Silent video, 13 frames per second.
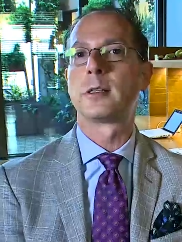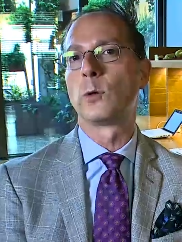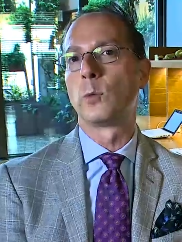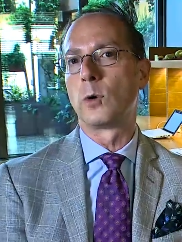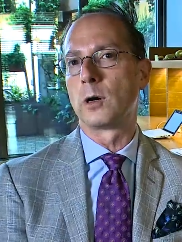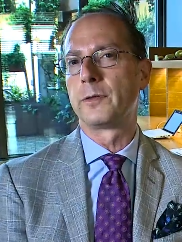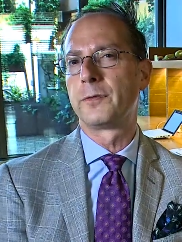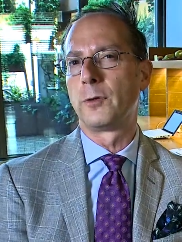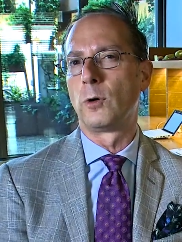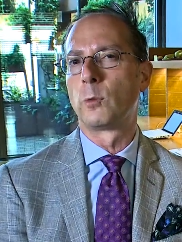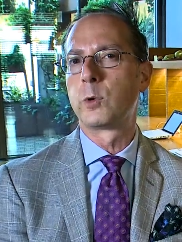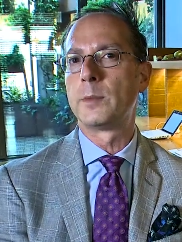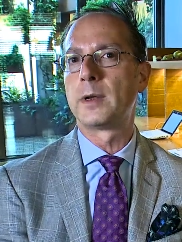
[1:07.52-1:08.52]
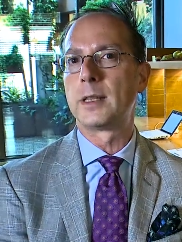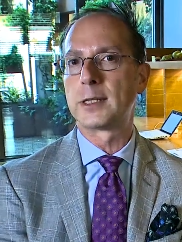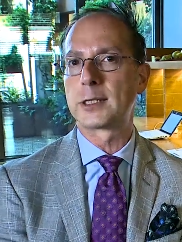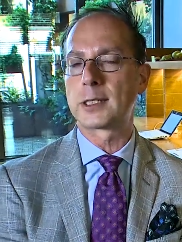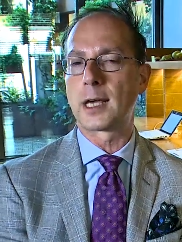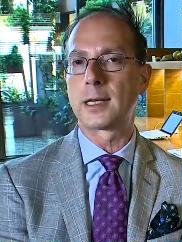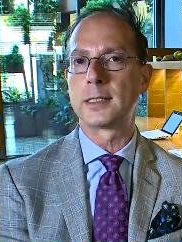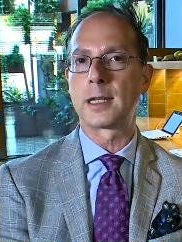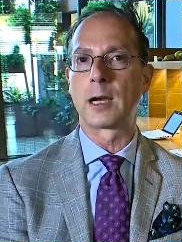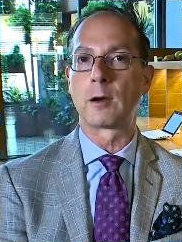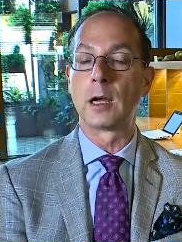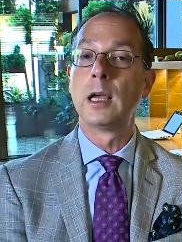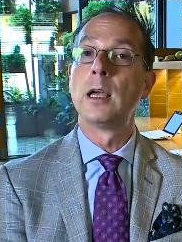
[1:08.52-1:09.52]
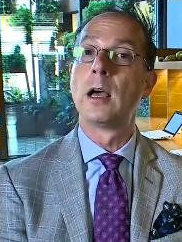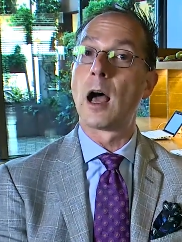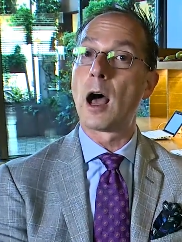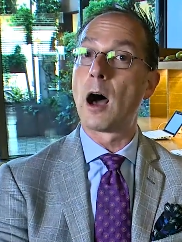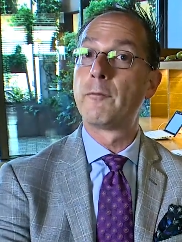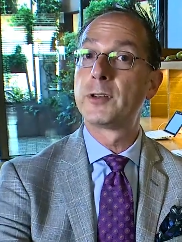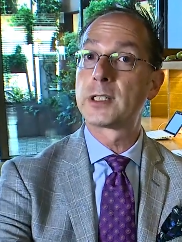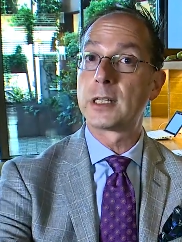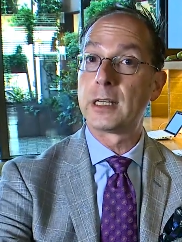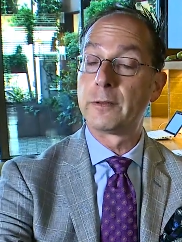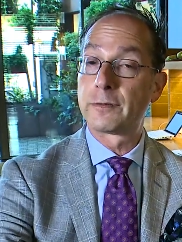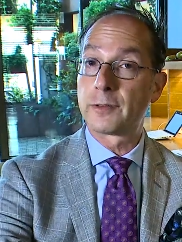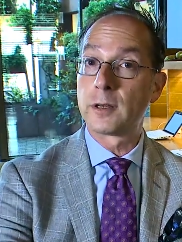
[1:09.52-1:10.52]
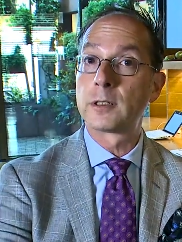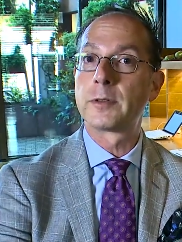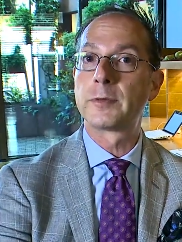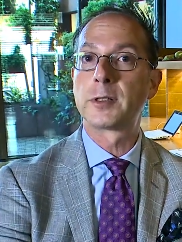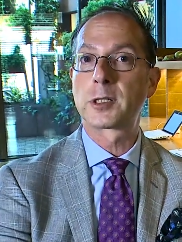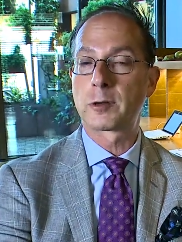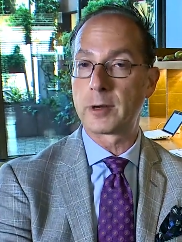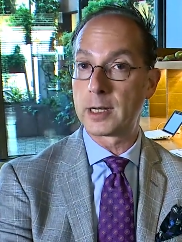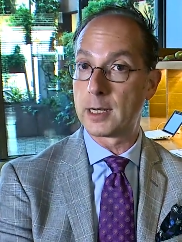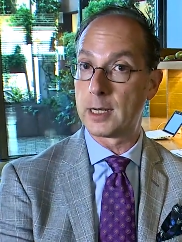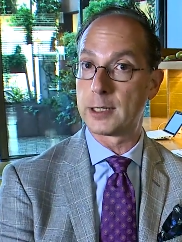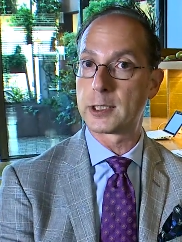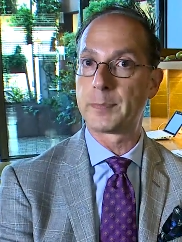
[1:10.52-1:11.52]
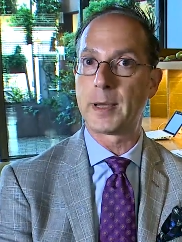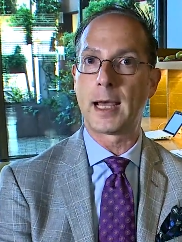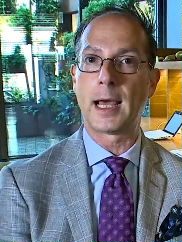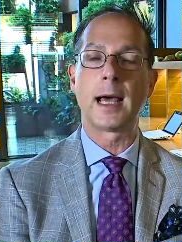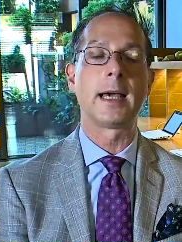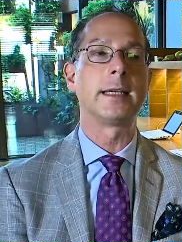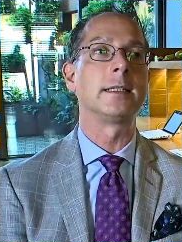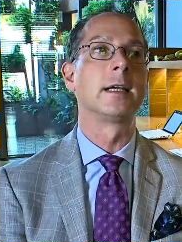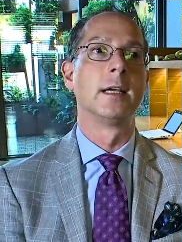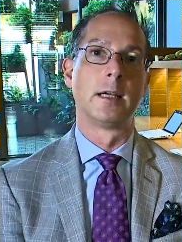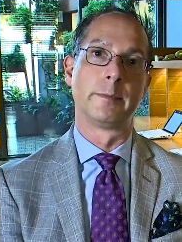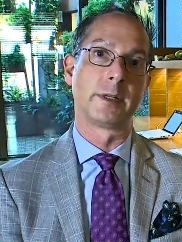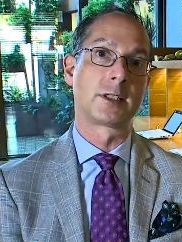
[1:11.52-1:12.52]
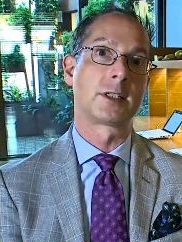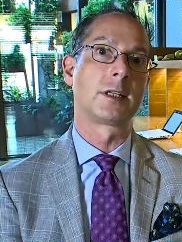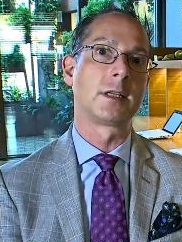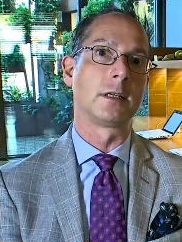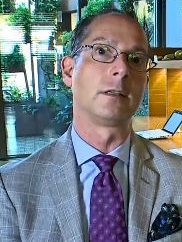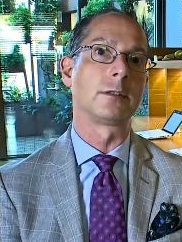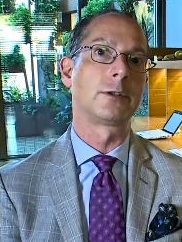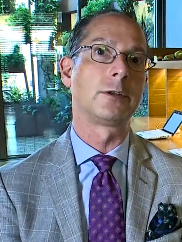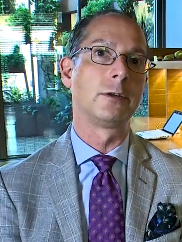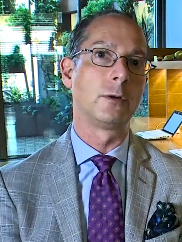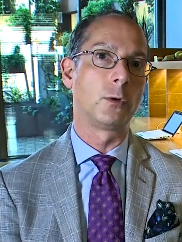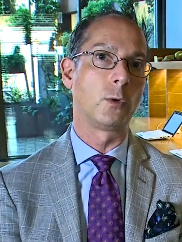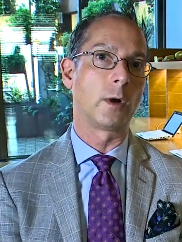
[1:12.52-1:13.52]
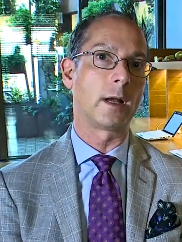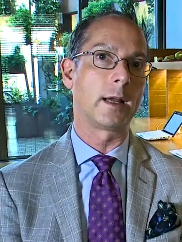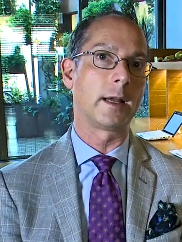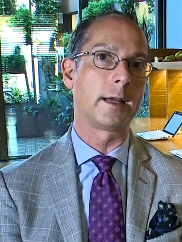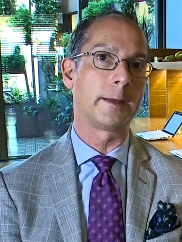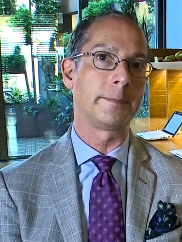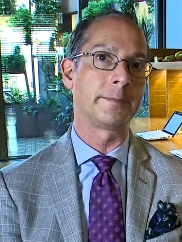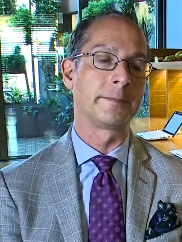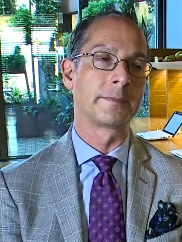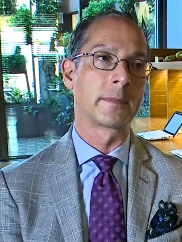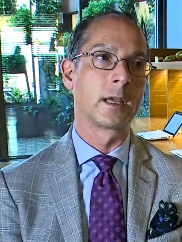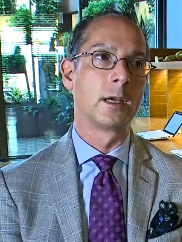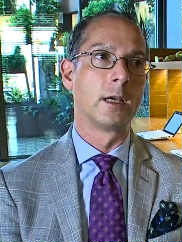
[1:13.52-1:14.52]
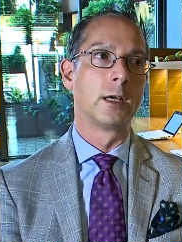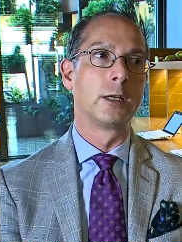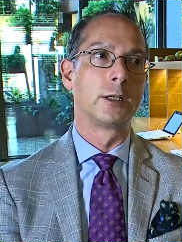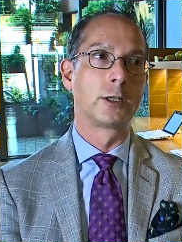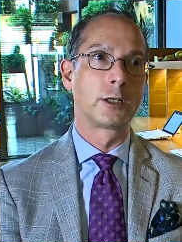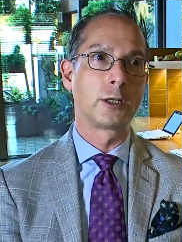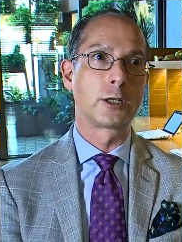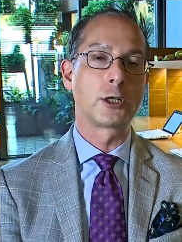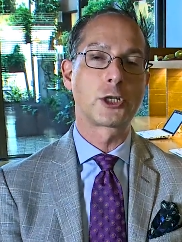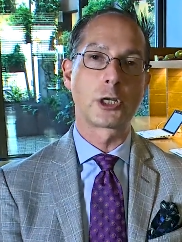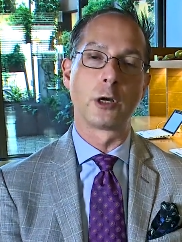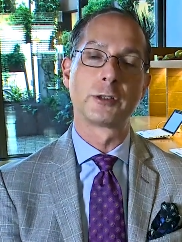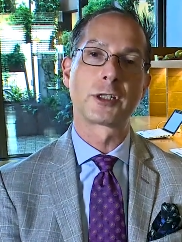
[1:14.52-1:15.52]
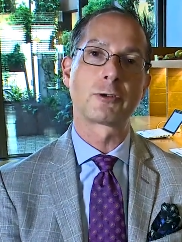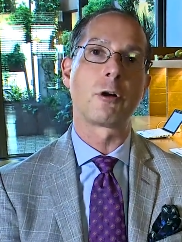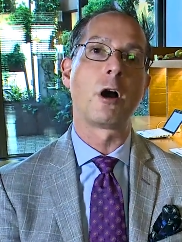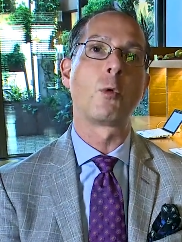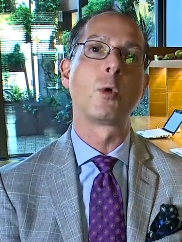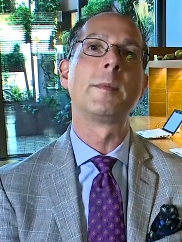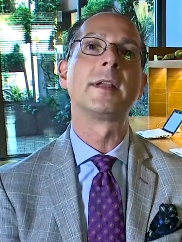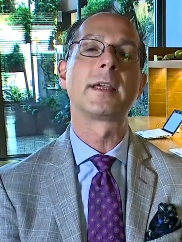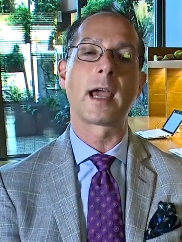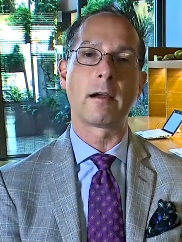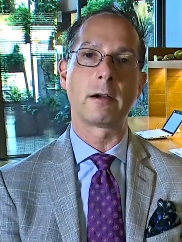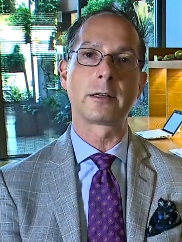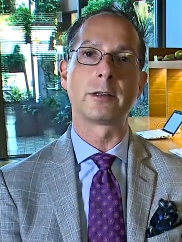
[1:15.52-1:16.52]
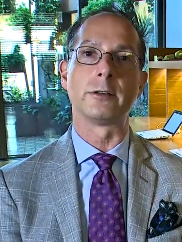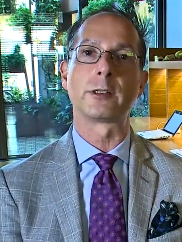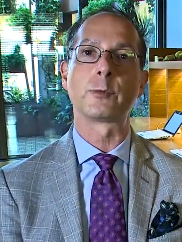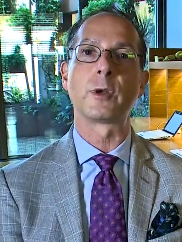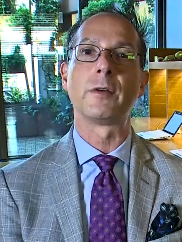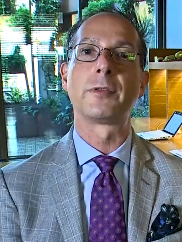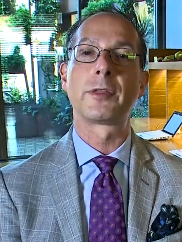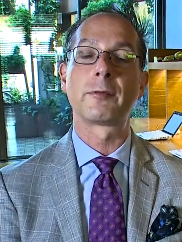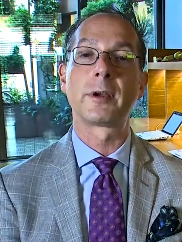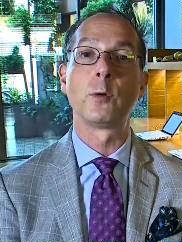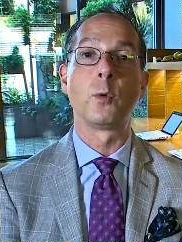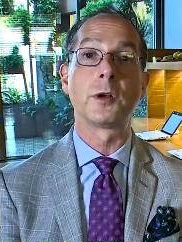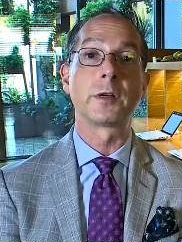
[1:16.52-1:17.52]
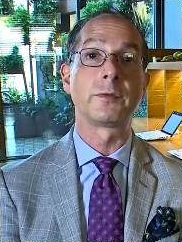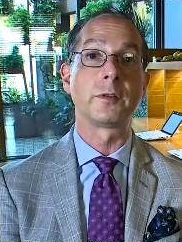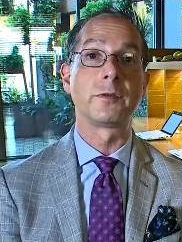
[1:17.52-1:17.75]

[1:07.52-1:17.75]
there were for women in the silent era, obviously in front of the screen, less behind, but still to show strong women characters. We have 3 wonderful